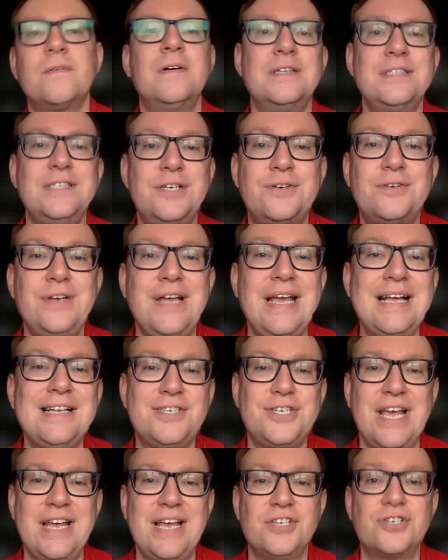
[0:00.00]
To create
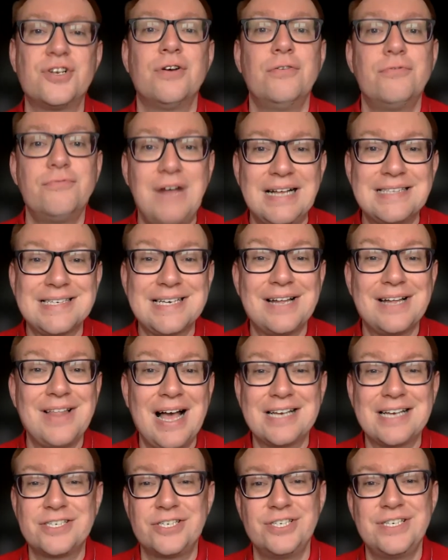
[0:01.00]
change, radical
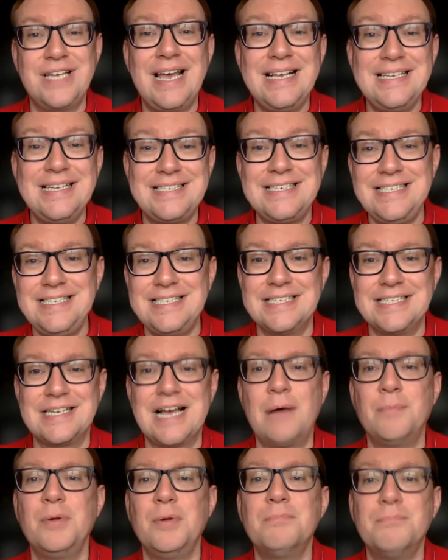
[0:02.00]
action is needed,
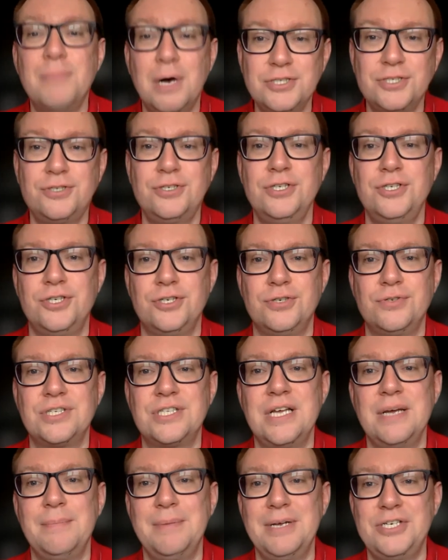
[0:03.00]
and we must reduce
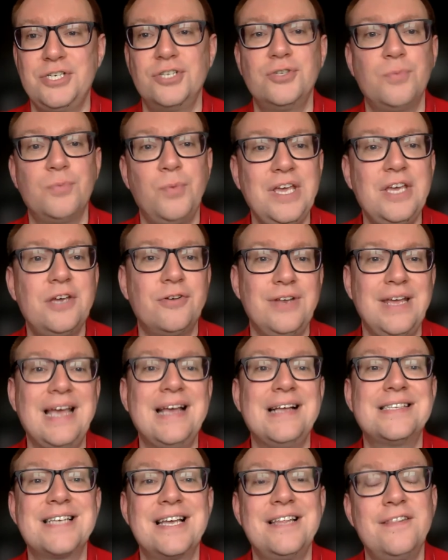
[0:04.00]
the emissions we
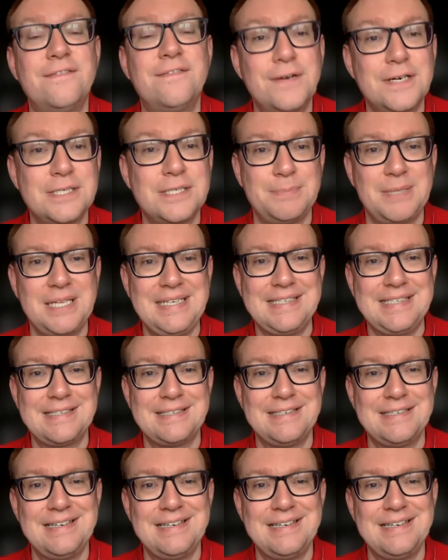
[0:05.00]
create in the first place.